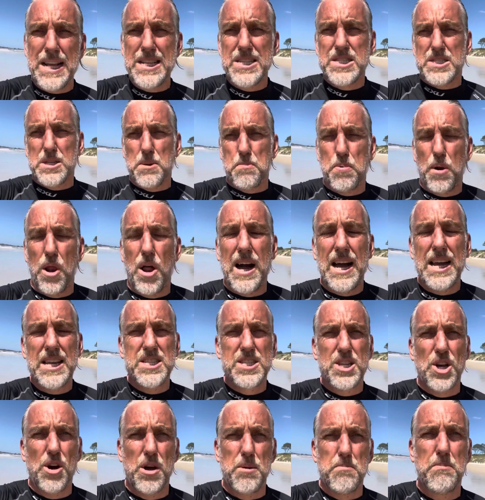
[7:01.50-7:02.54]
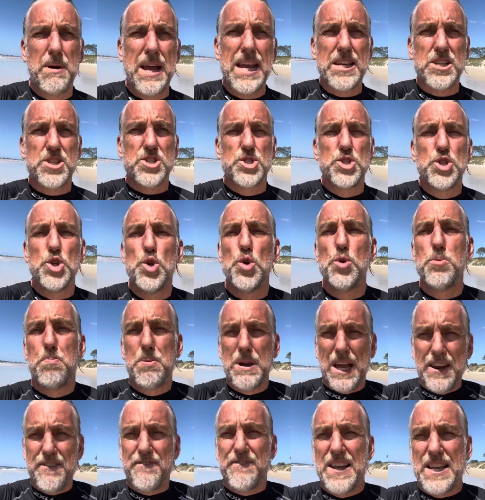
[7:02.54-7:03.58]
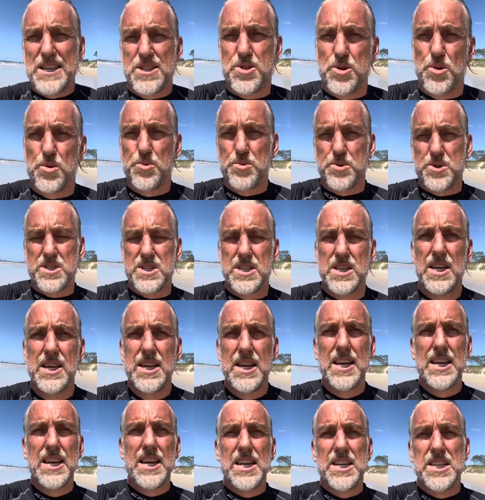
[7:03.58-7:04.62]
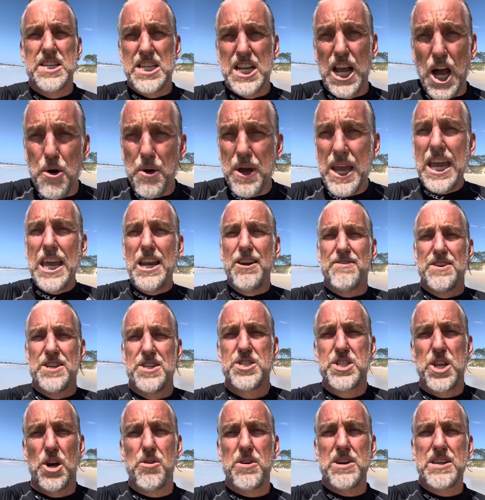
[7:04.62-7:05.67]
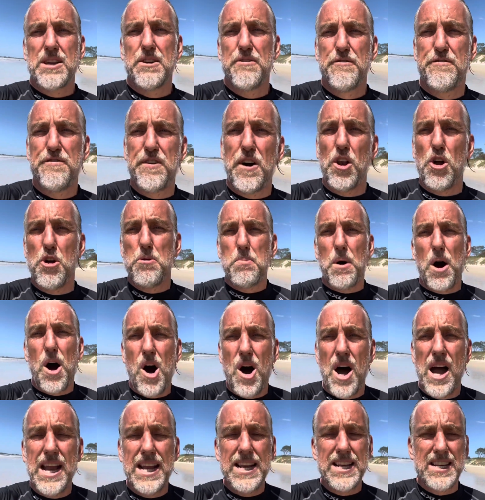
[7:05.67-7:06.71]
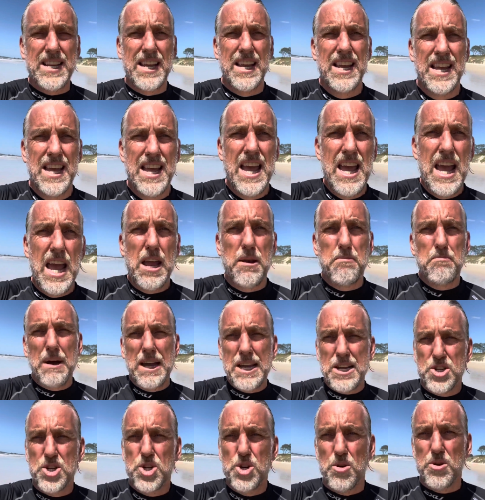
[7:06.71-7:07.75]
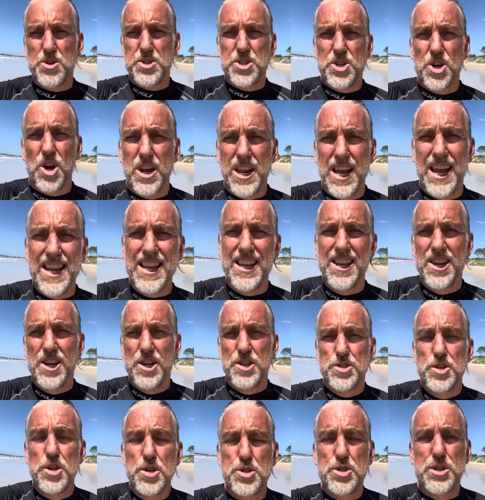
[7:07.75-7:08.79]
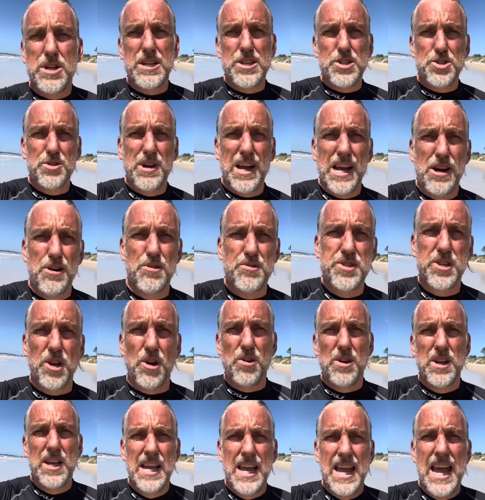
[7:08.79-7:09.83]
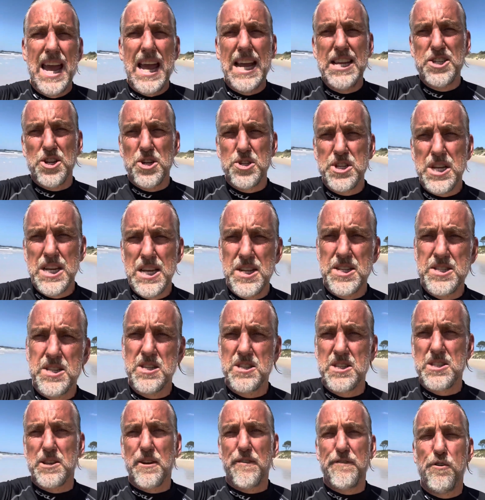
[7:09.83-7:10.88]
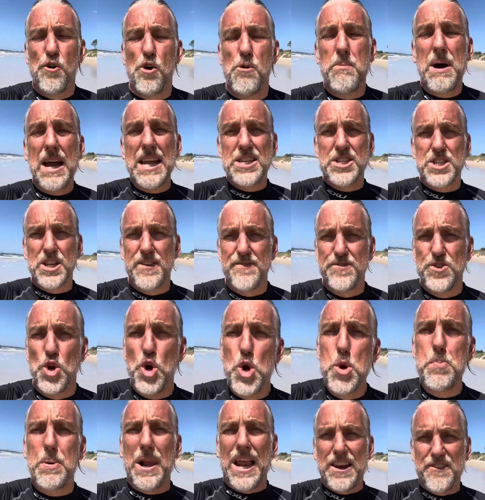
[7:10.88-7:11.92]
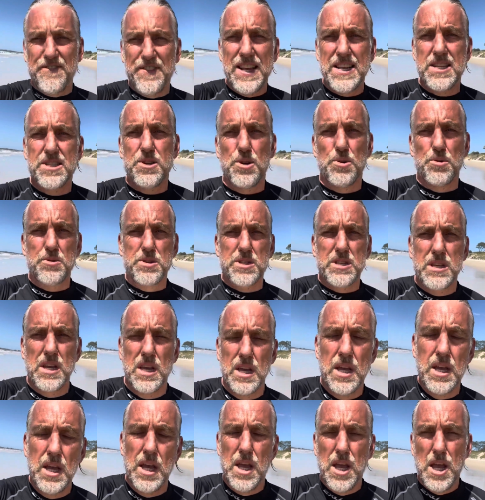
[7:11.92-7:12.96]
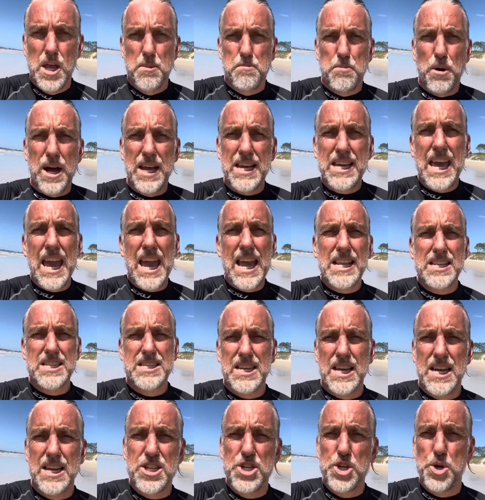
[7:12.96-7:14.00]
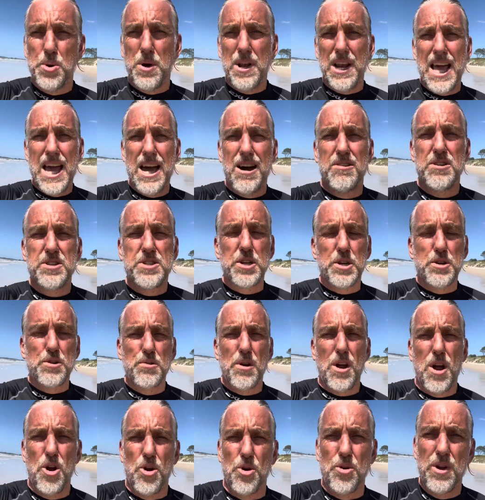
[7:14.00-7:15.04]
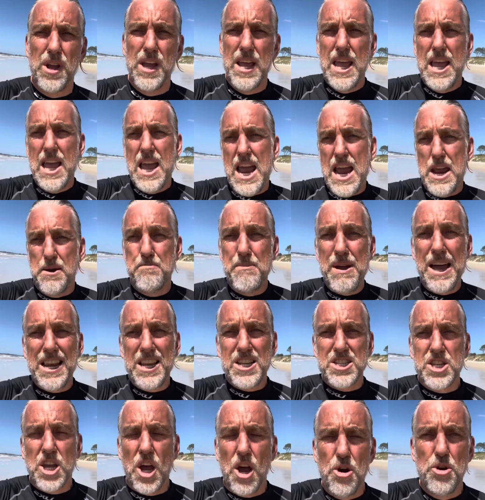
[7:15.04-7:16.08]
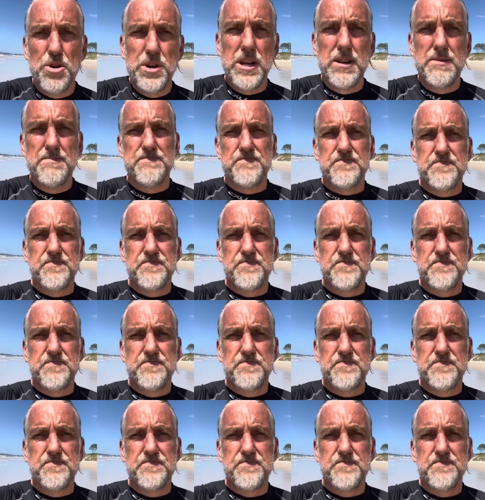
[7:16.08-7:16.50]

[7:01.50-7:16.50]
supply, so it makes new blood vessels to go ahead of it so it can follow behind and make sure it's got a nutrient trail. So angiogenesis is a formation of new blood vessels by cancer to allow it to grow. And melatonin